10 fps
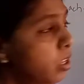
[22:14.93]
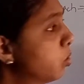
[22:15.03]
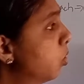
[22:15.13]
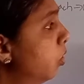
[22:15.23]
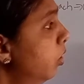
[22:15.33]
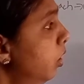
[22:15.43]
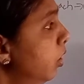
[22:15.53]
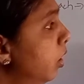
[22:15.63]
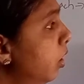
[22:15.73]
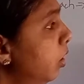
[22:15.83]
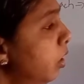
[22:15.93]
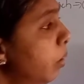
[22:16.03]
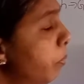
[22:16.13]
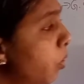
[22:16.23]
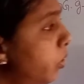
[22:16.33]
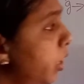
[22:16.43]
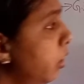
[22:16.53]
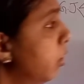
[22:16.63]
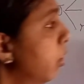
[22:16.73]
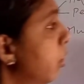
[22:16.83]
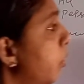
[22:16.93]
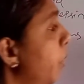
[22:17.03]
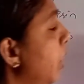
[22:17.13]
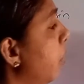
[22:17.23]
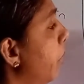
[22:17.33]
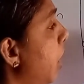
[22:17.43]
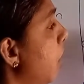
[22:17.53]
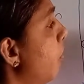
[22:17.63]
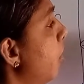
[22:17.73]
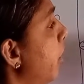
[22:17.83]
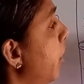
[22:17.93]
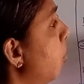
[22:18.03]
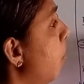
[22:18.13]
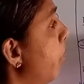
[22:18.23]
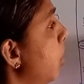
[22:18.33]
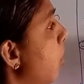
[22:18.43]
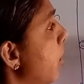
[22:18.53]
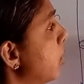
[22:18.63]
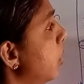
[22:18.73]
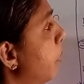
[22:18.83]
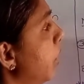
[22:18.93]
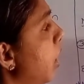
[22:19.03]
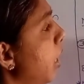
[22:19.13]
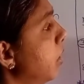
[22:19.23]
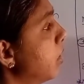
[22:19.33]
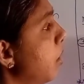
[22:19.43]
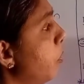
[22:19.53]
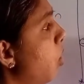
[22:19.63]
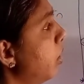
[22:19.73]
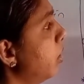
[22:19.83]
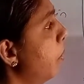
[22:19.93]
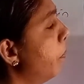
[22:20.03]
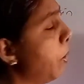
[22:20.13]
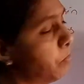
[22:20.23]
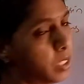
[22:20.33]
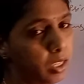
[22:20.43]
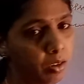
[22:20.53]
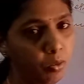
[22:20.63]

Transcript: So here protein will be converted into amino acid by the enzyme what? Pepsin.